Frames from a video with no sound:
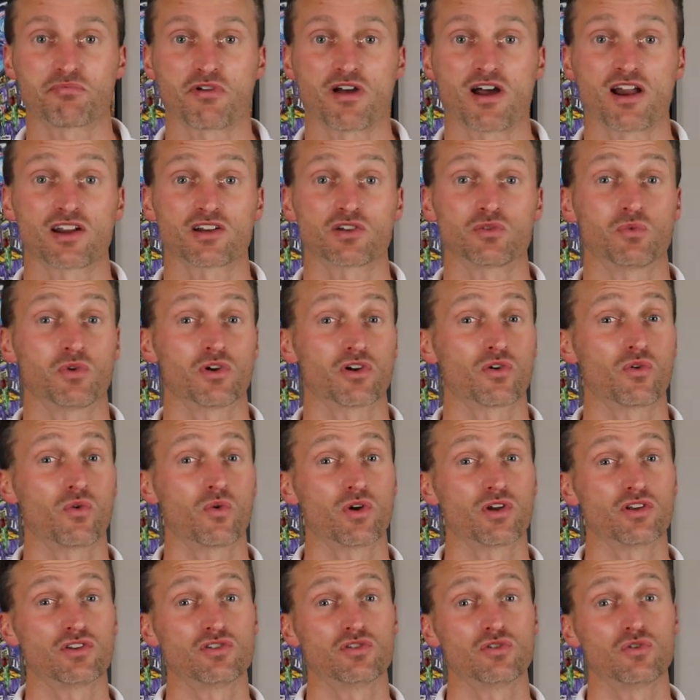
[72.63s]
product we are
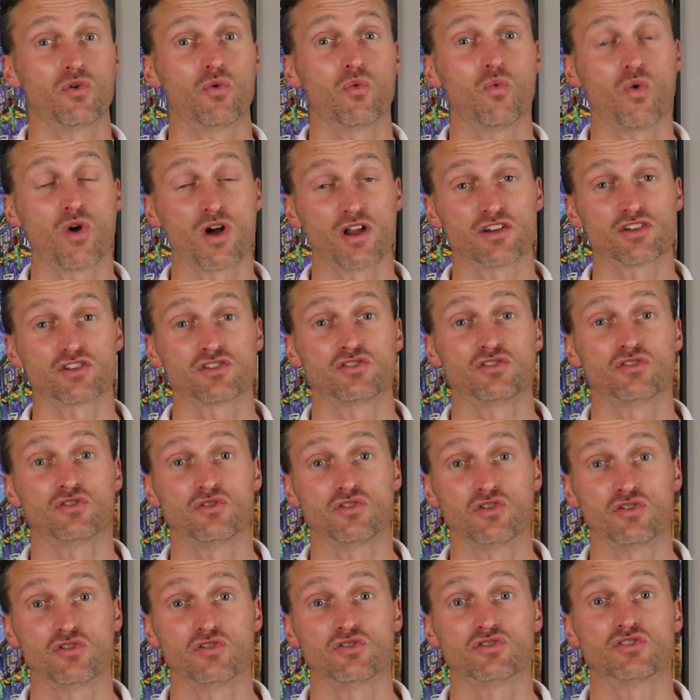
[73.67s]
going to want to
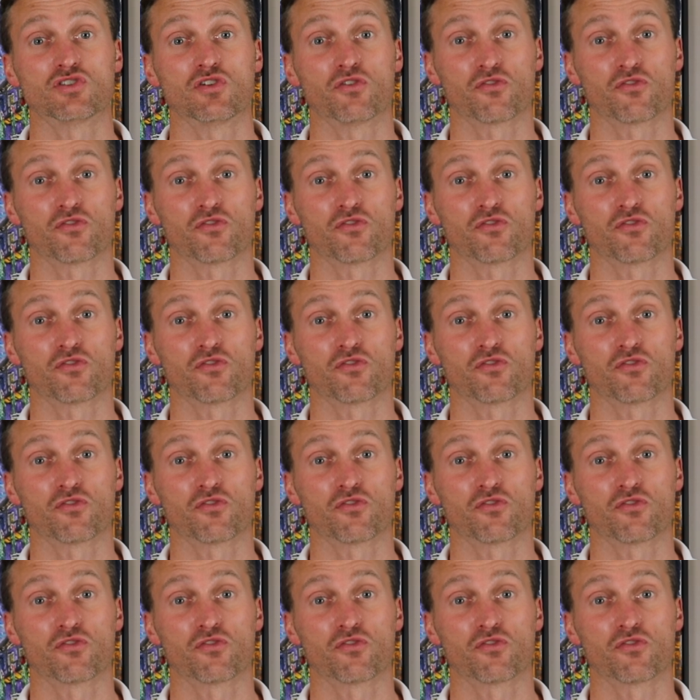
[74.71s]
use,